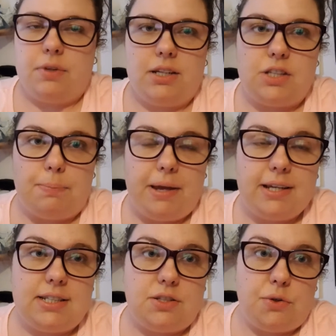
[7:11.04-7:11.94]
So
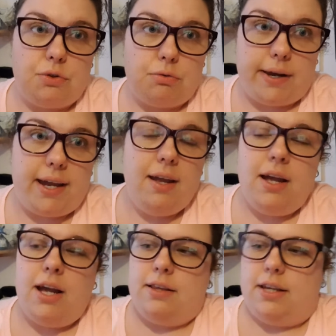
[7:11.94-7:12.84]
Pixie do 3.
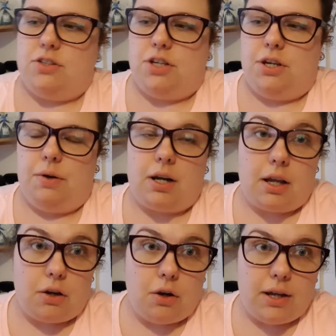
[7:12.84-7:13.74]
They do a
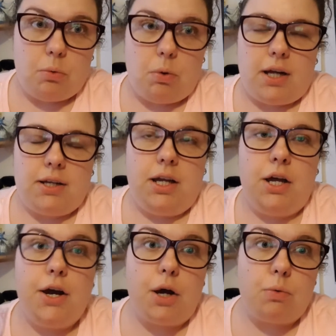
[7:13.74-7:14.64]
glycolic one,
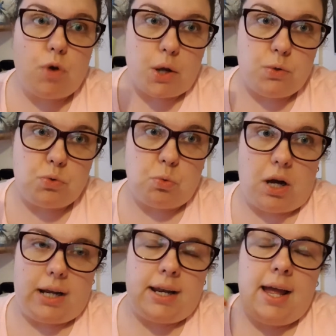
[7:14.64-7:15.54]
a rose
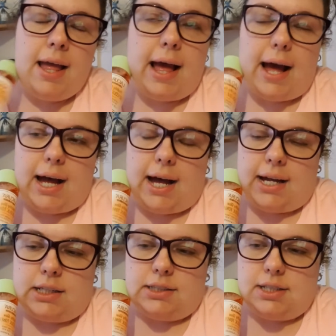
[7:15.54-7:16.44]
one,
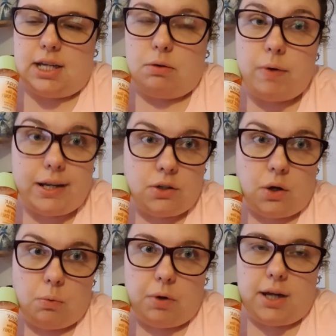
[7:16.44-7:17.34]
and a
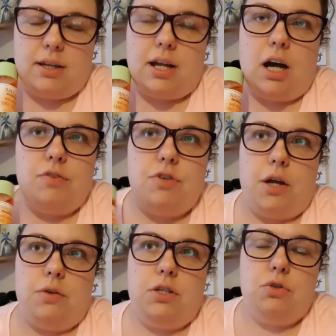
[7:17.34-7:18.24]
retinol one. Now I've
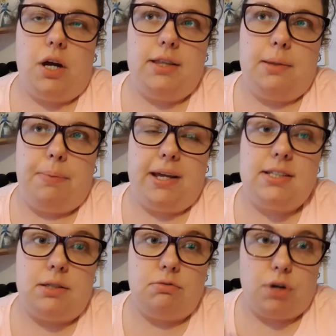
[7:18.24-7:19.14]
only tried the
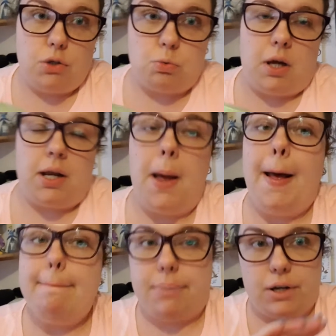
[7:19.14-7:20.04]
Pixie rose one,
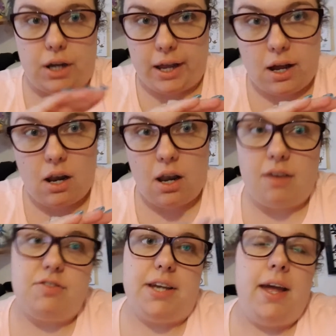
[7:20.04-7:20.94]
but I
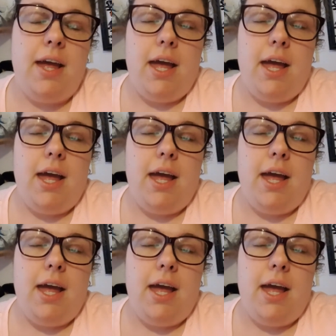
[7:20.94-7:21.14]
loved it.